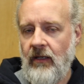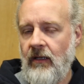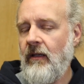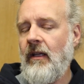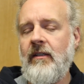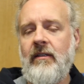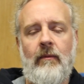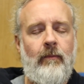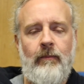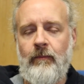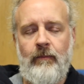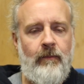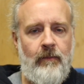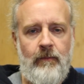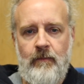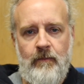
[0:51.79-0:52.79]
It's a
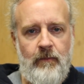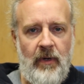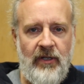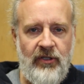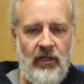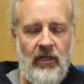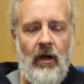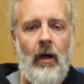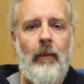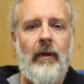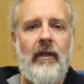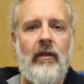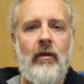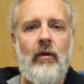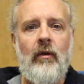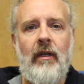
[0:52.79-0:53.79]
bunch of
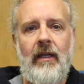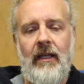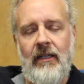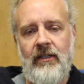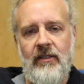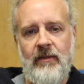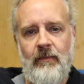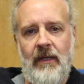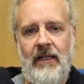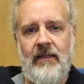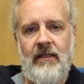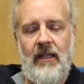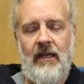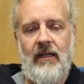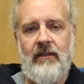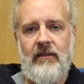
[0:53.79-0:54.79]
gobbledygook. It just means
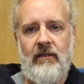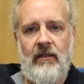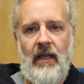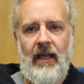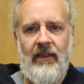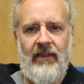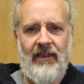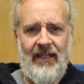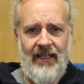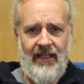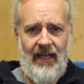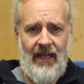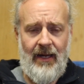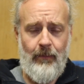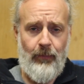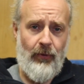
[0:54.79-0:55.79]
that it's, I
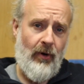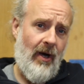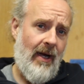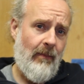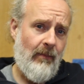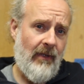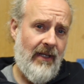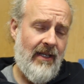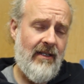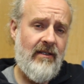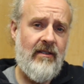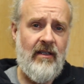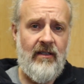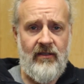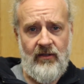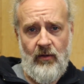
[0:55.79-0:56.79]
think, a prime
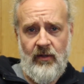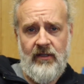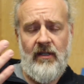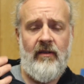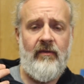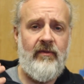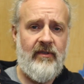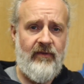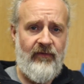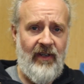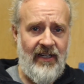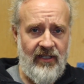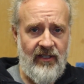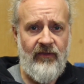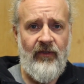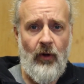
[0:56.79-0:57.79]
lens. So it's a
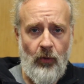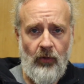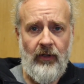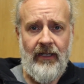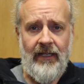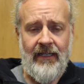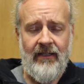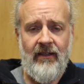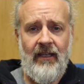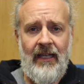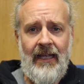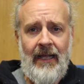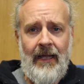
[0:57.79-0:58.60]
fixed focal length.